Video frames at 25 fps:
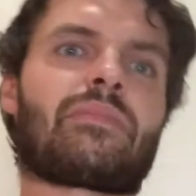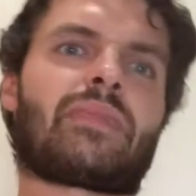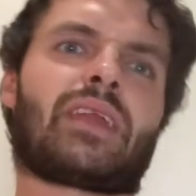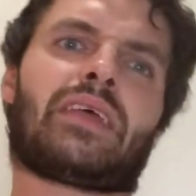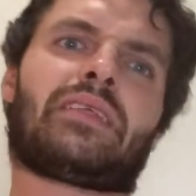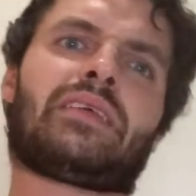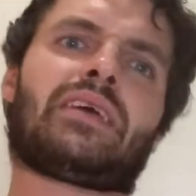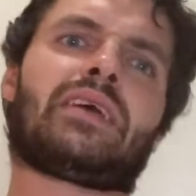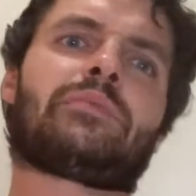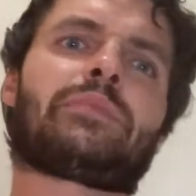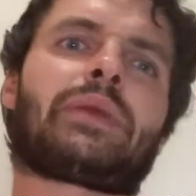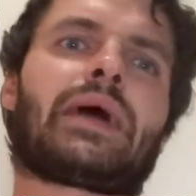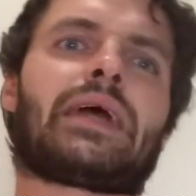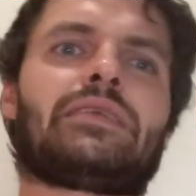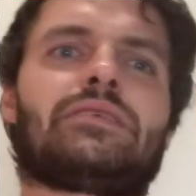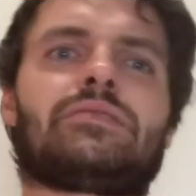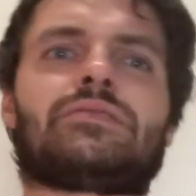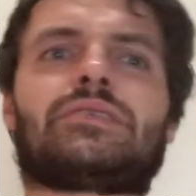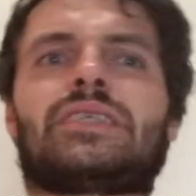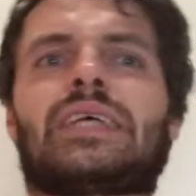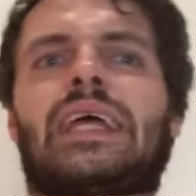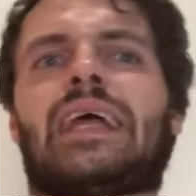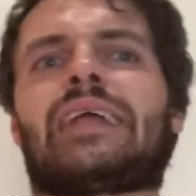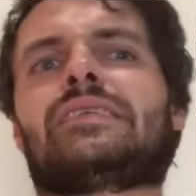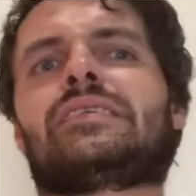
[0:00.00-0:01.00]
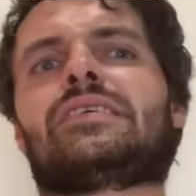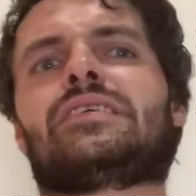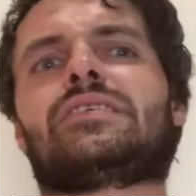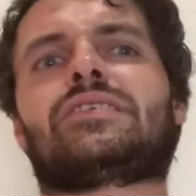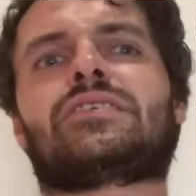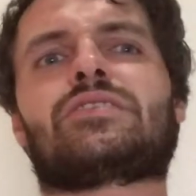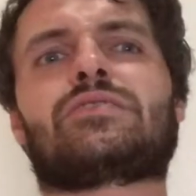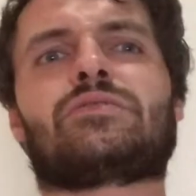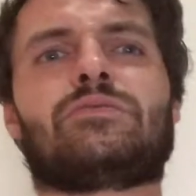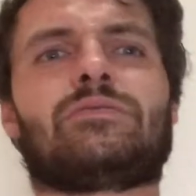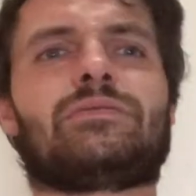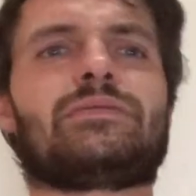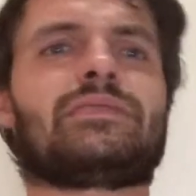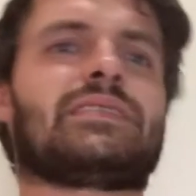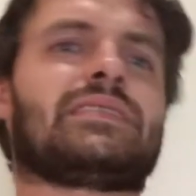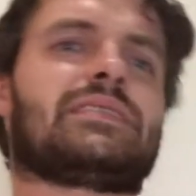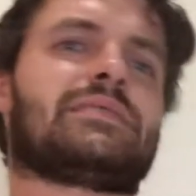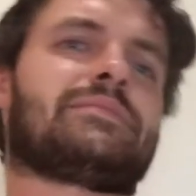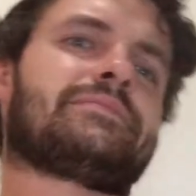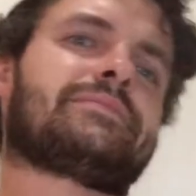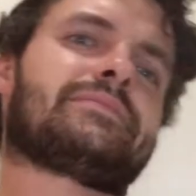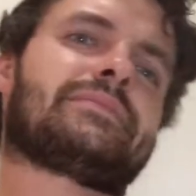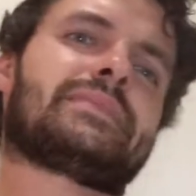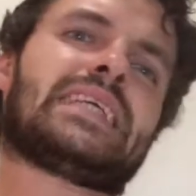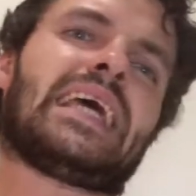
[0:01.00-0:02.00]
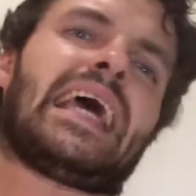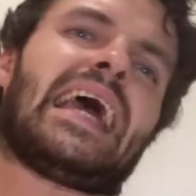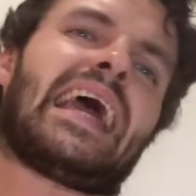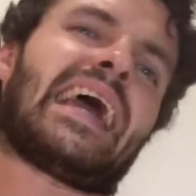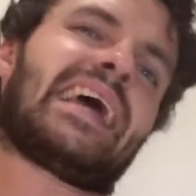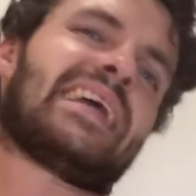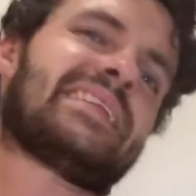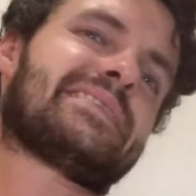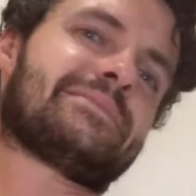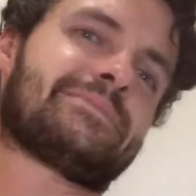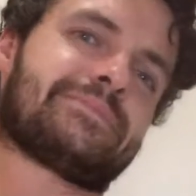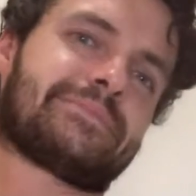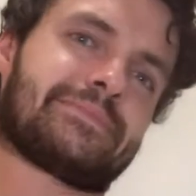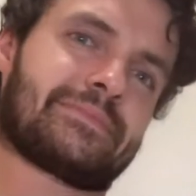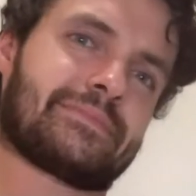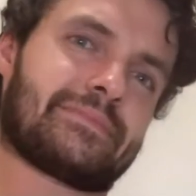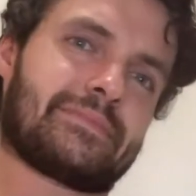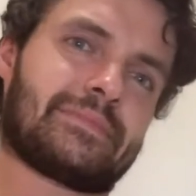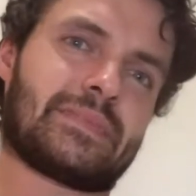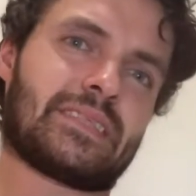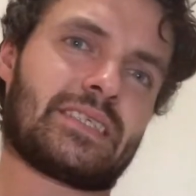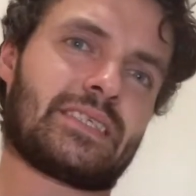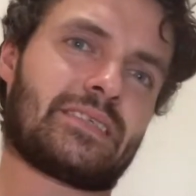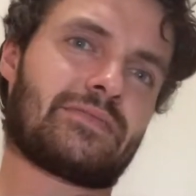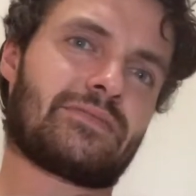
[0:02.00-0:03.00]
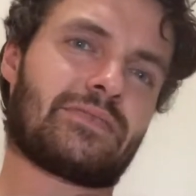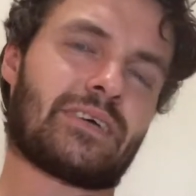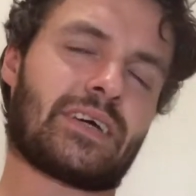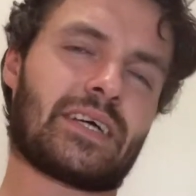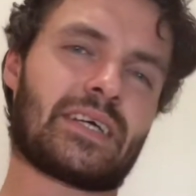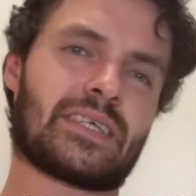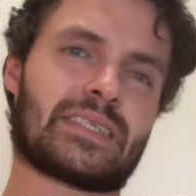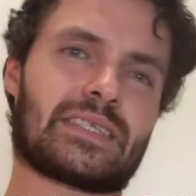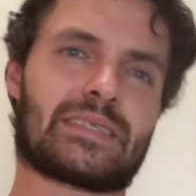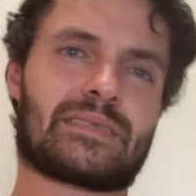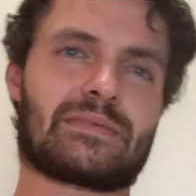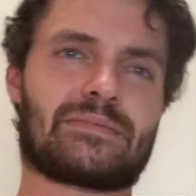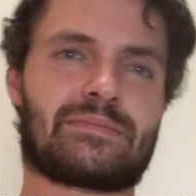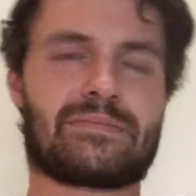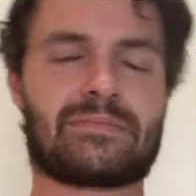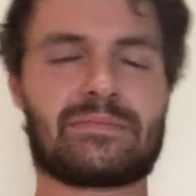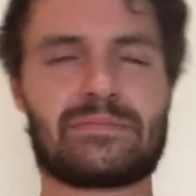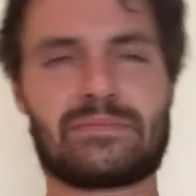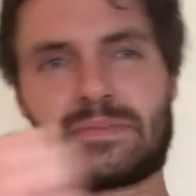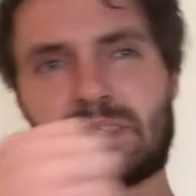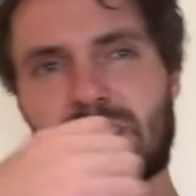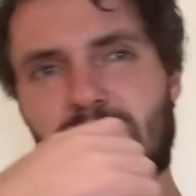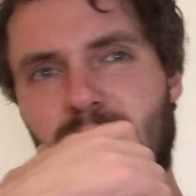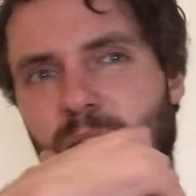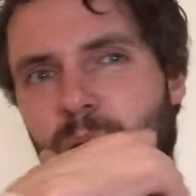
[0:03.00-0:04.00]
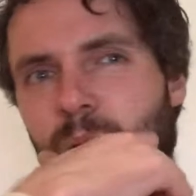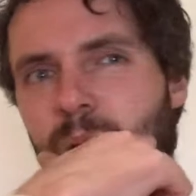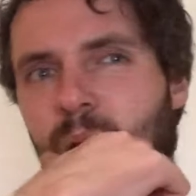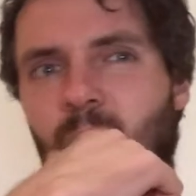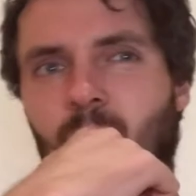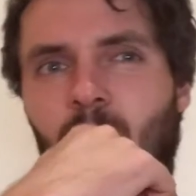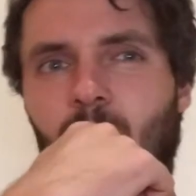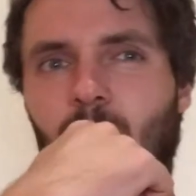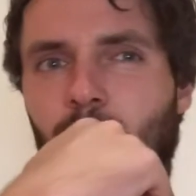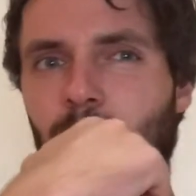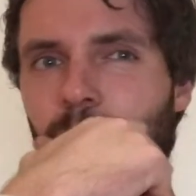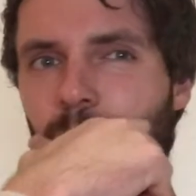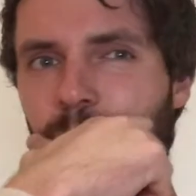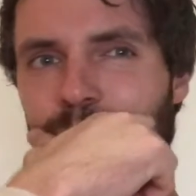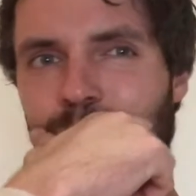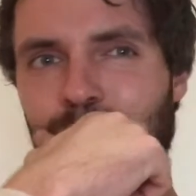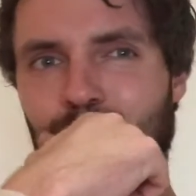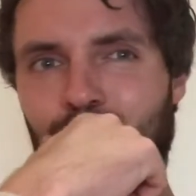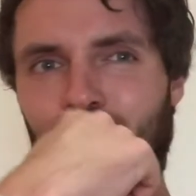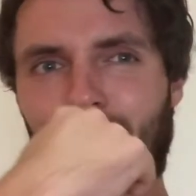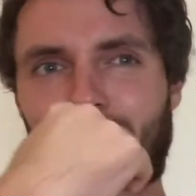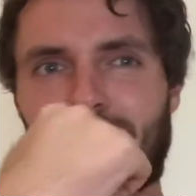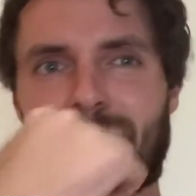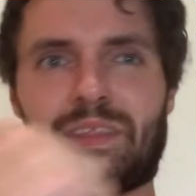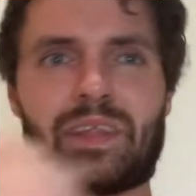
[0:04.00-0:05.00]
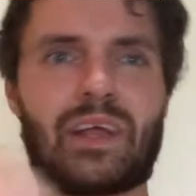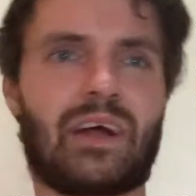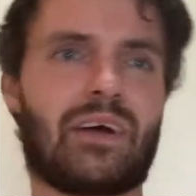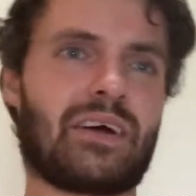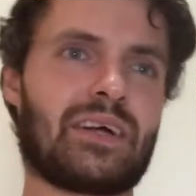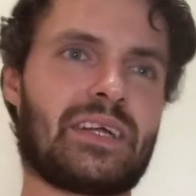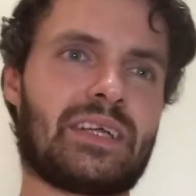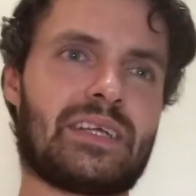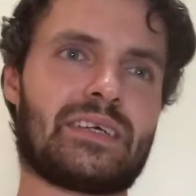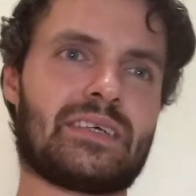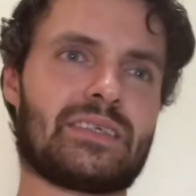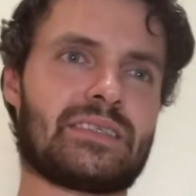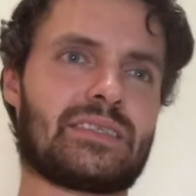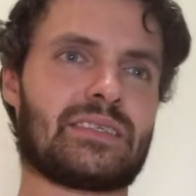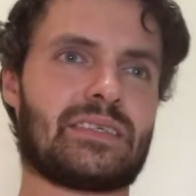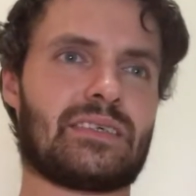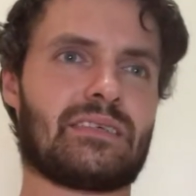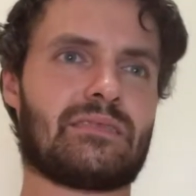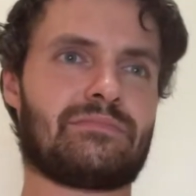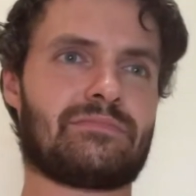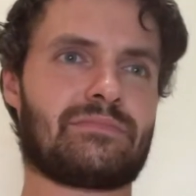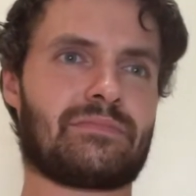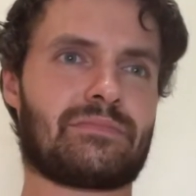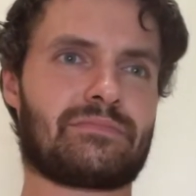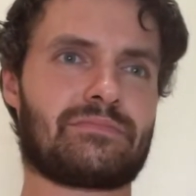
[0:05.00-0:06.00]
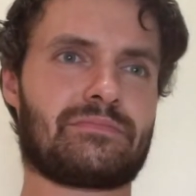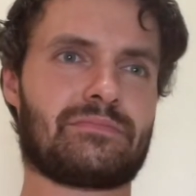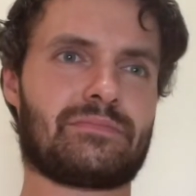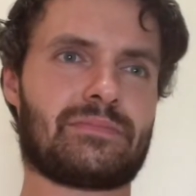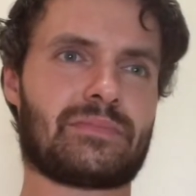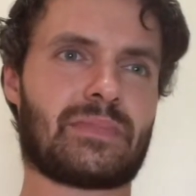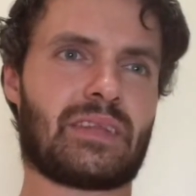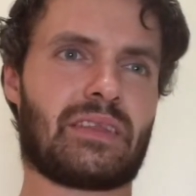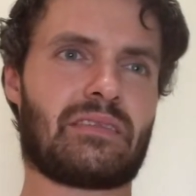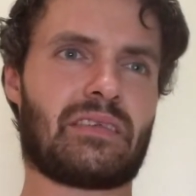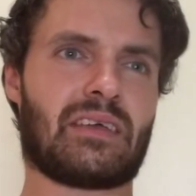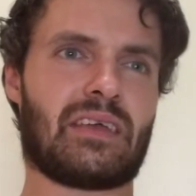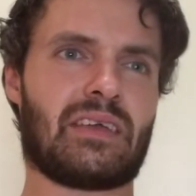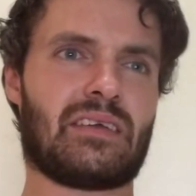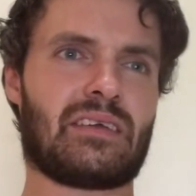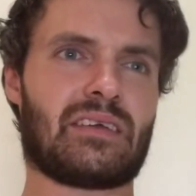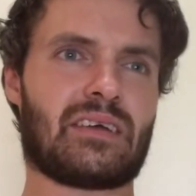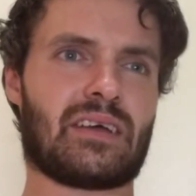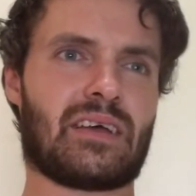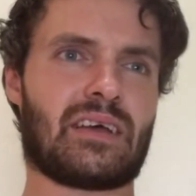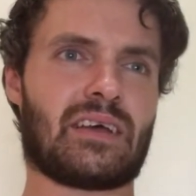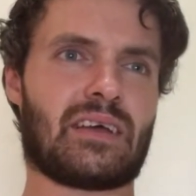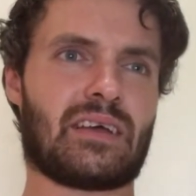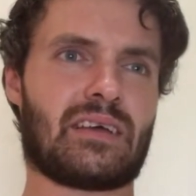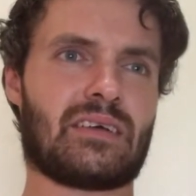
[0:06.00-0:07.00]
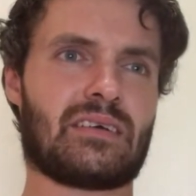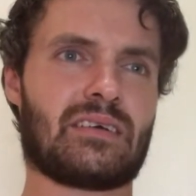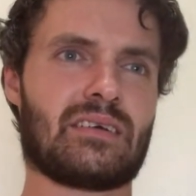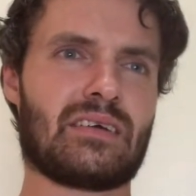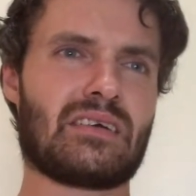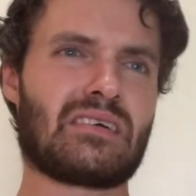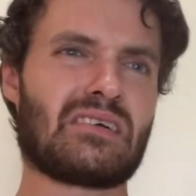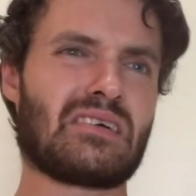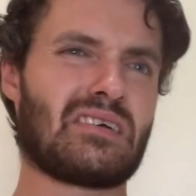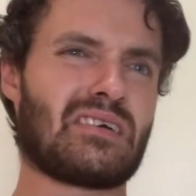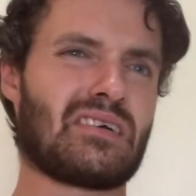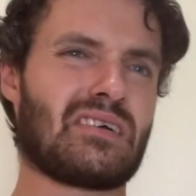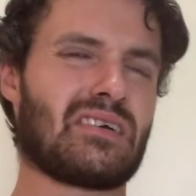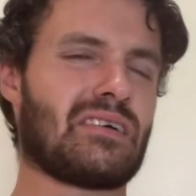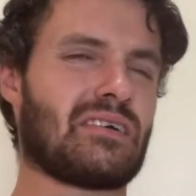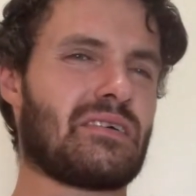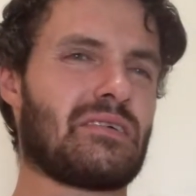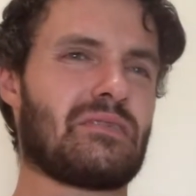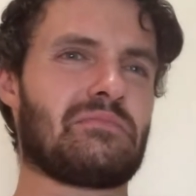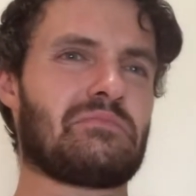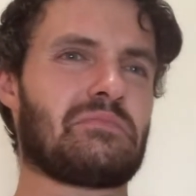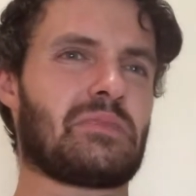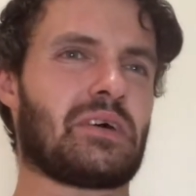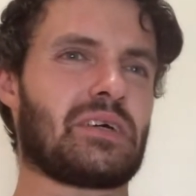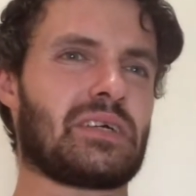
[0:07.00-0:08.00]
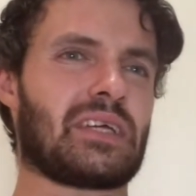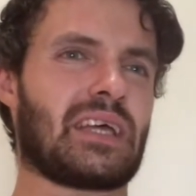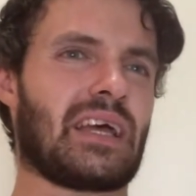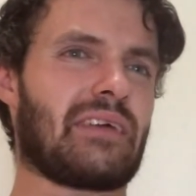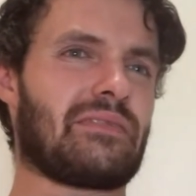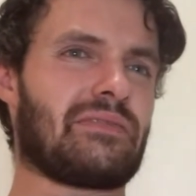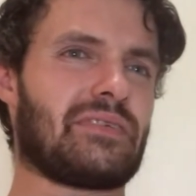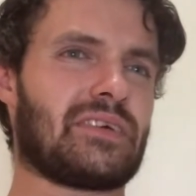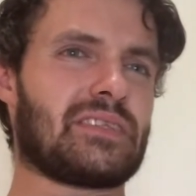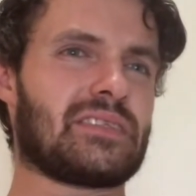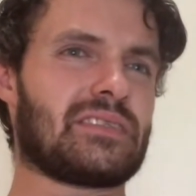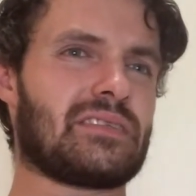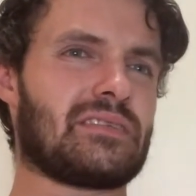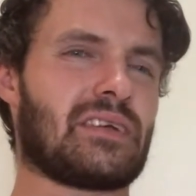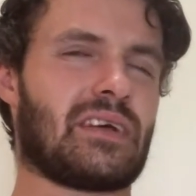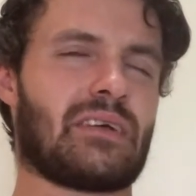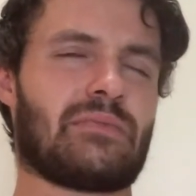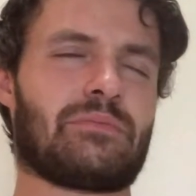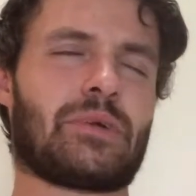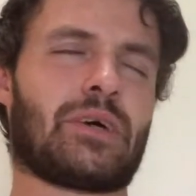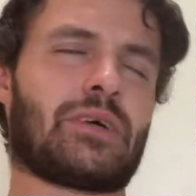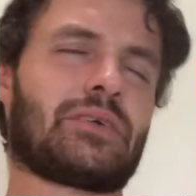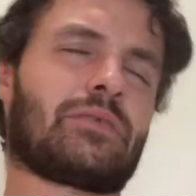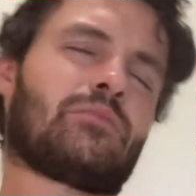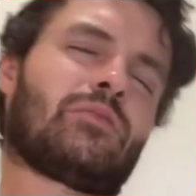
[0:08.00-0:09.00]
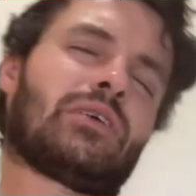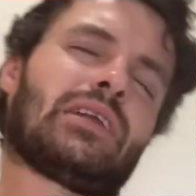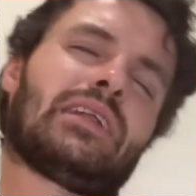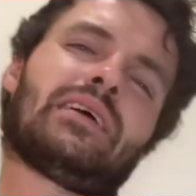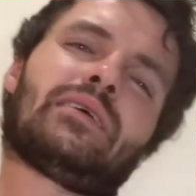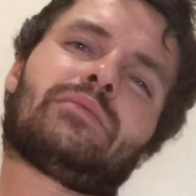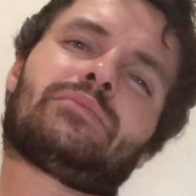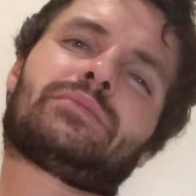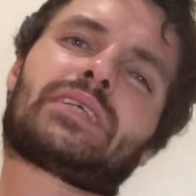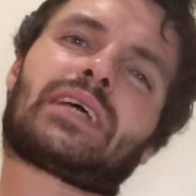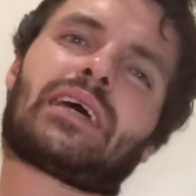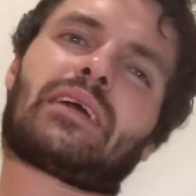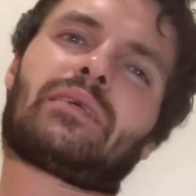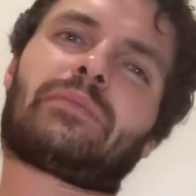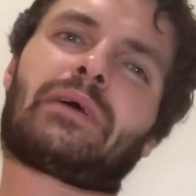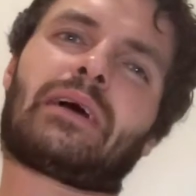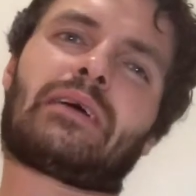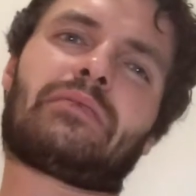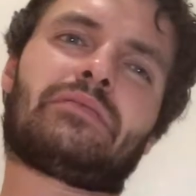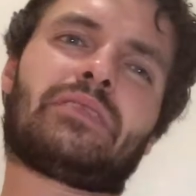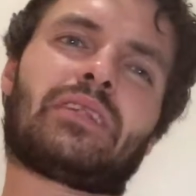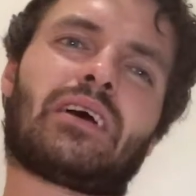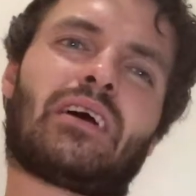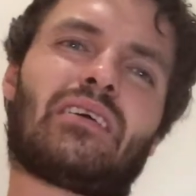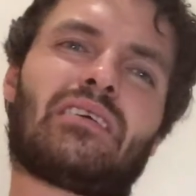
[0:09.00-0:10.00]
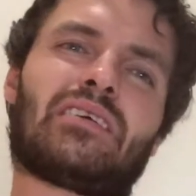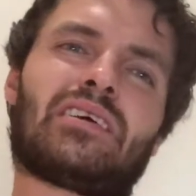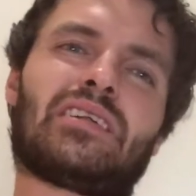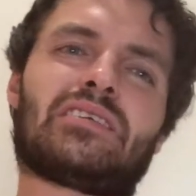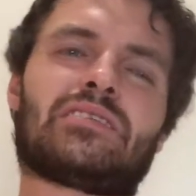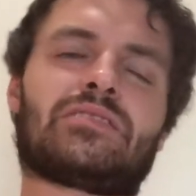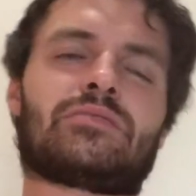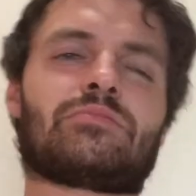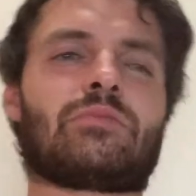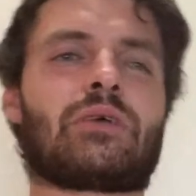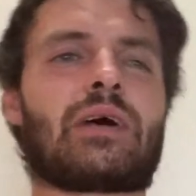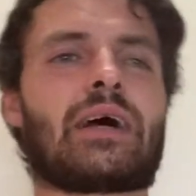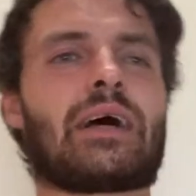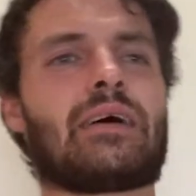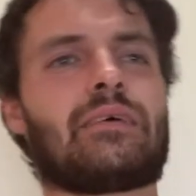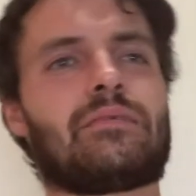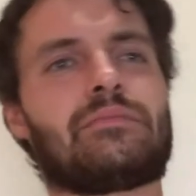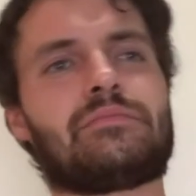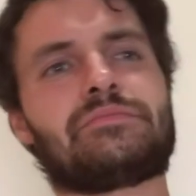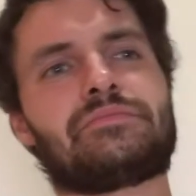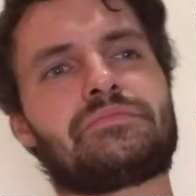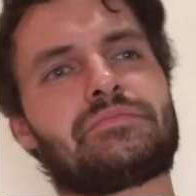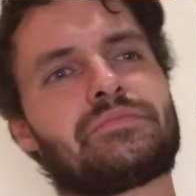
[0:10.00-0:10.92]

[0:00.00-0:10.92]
think Emmanuel Sanders scored 10 in his first start in Niners, and I think Mike Williams had about 9 as well.